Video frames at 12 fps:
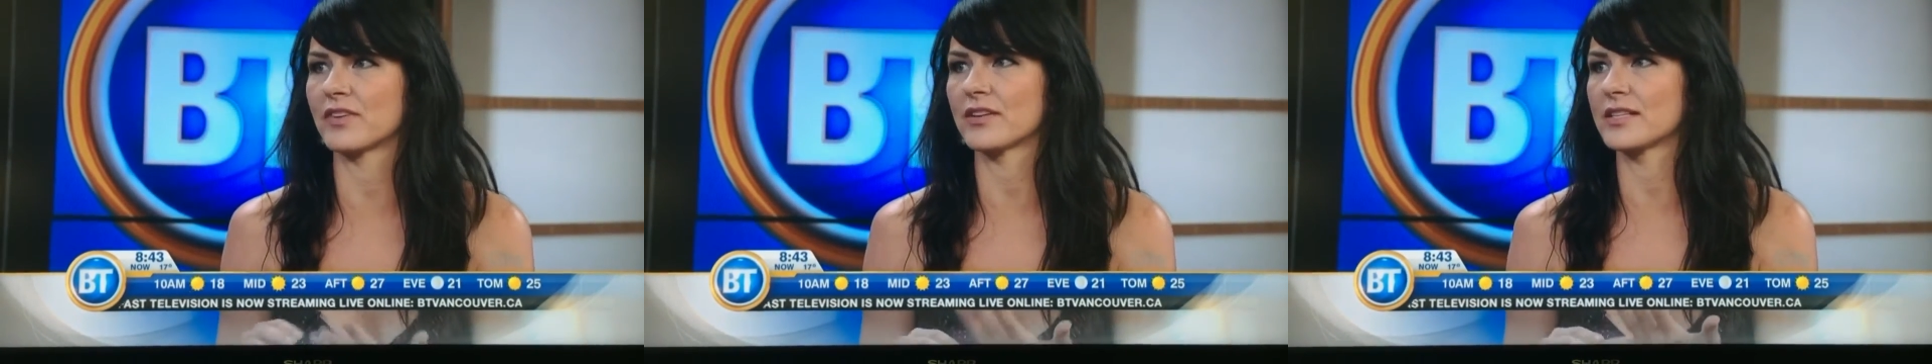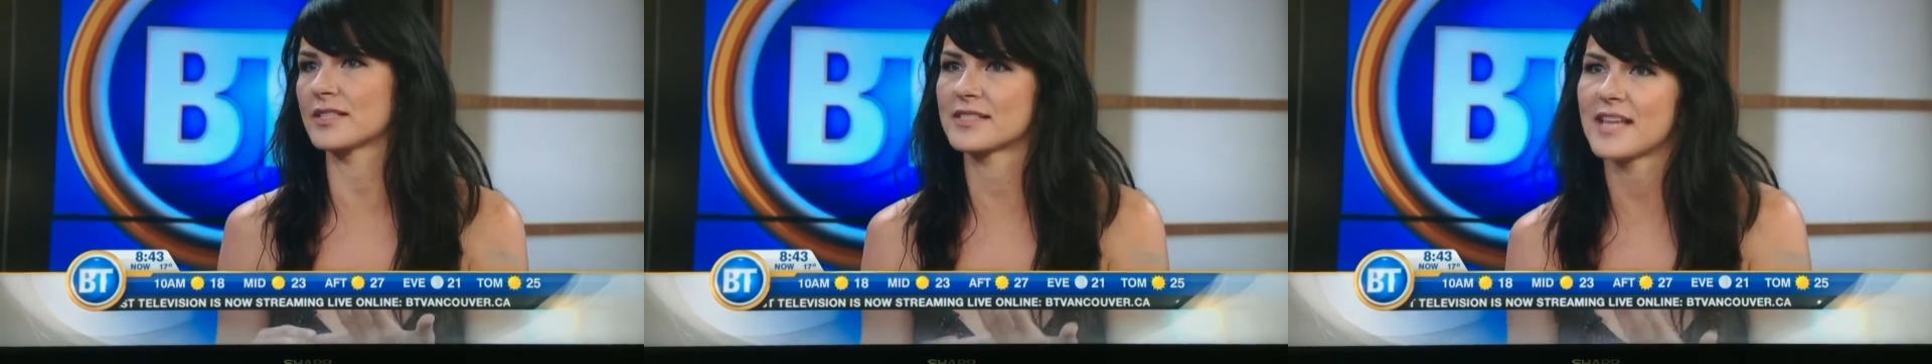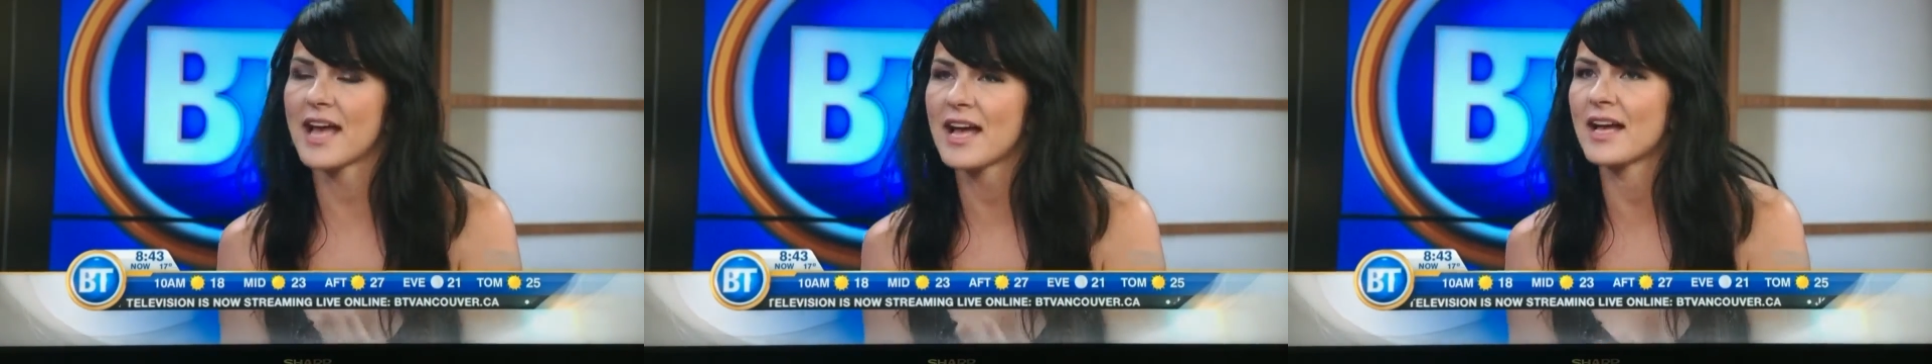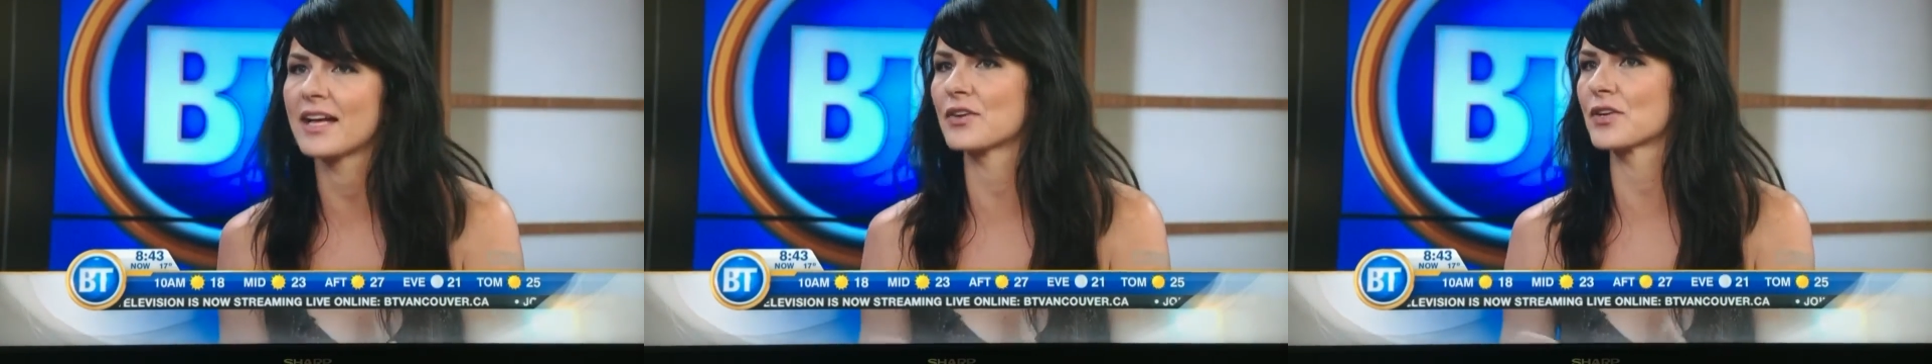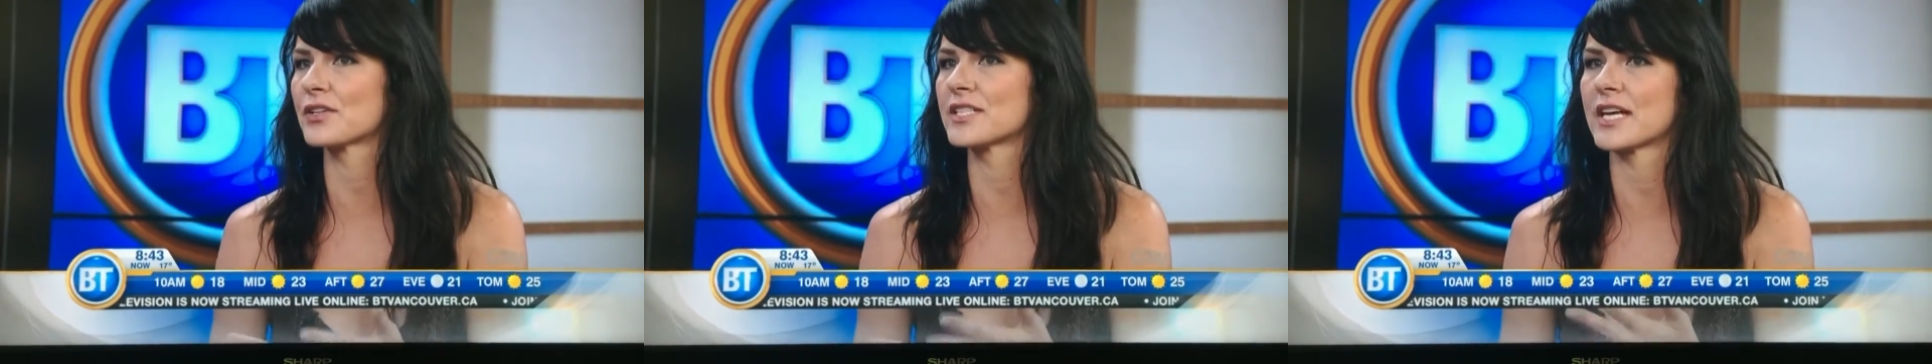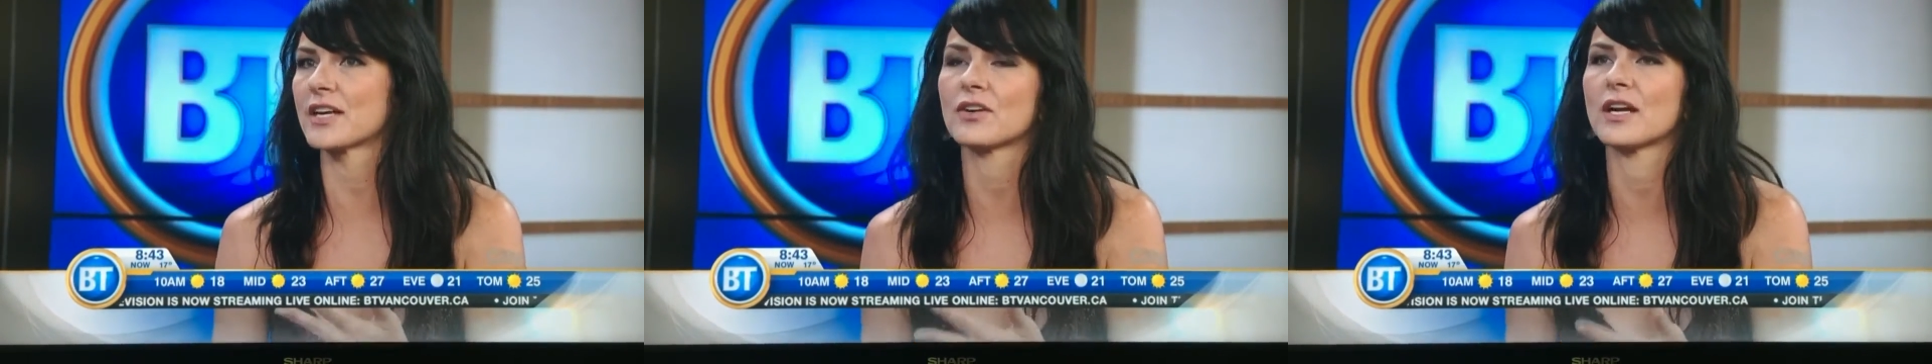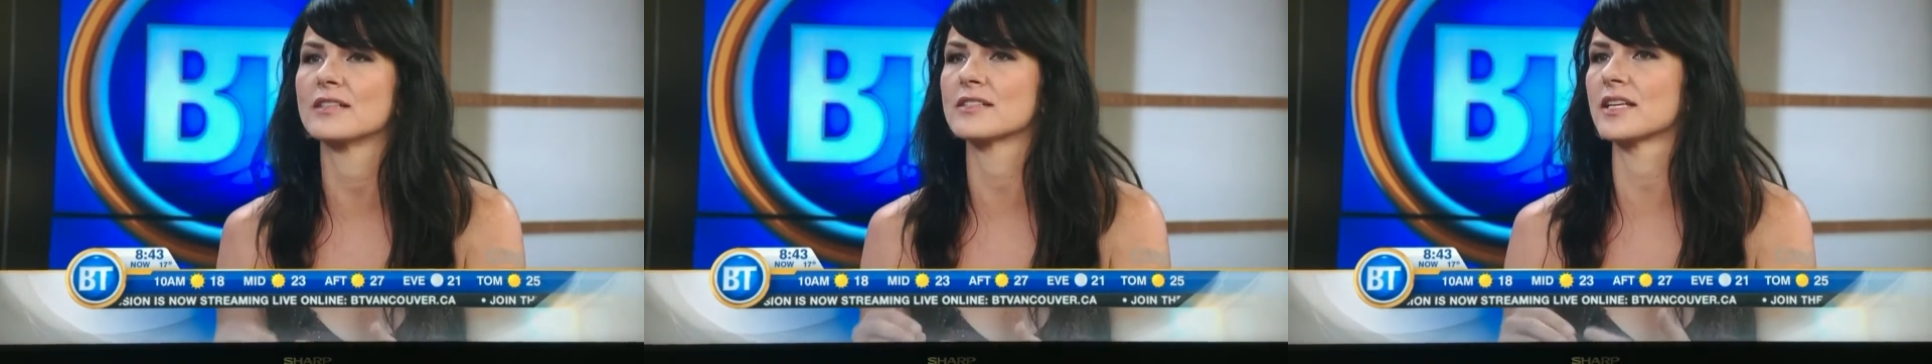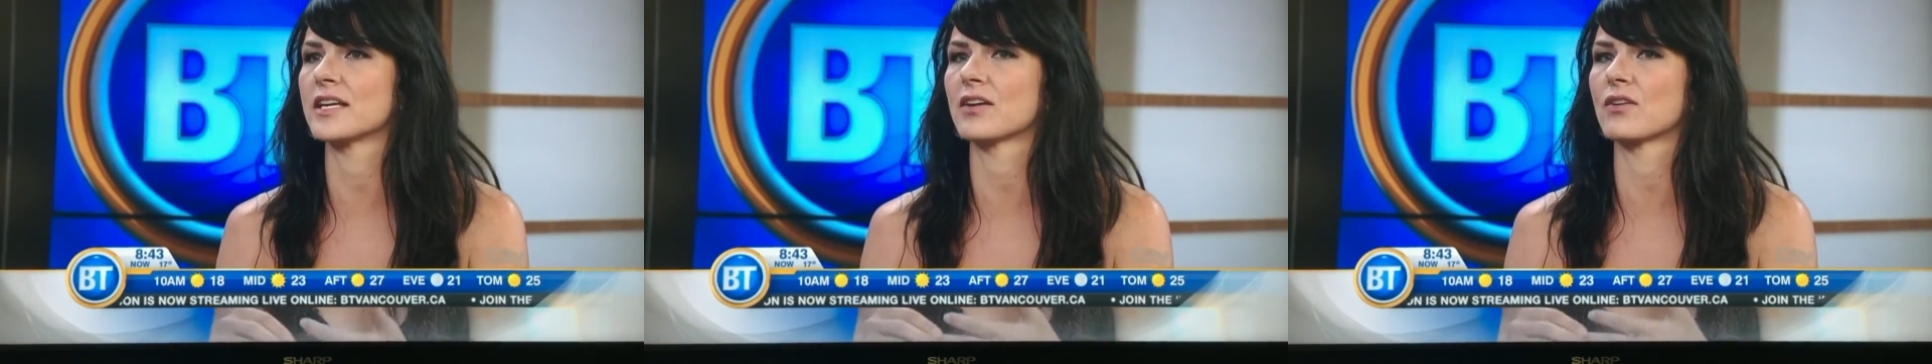very sad or
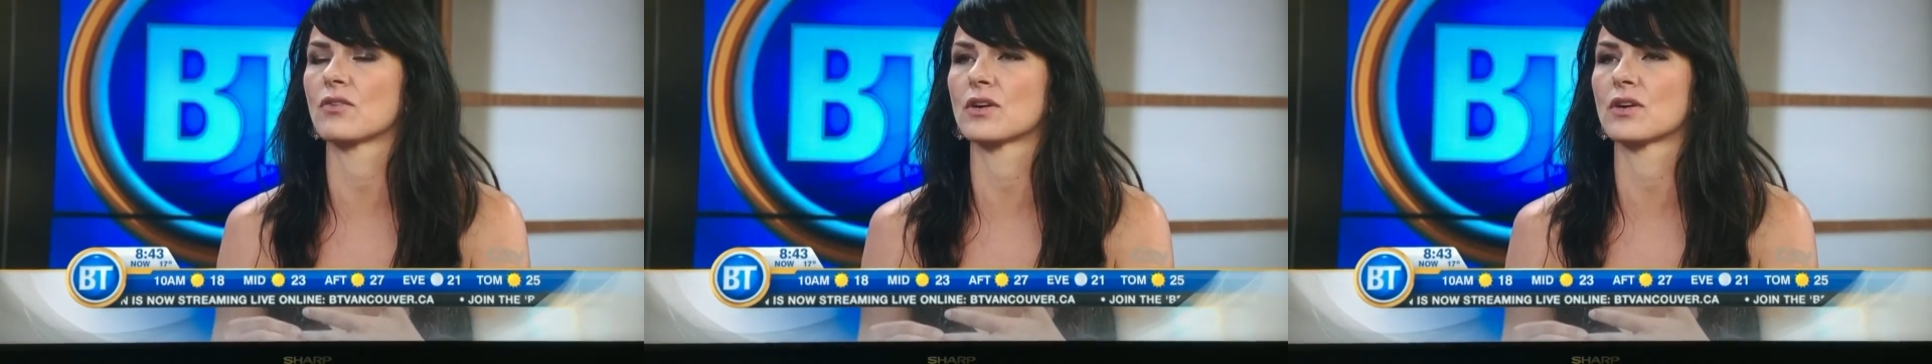terrorizing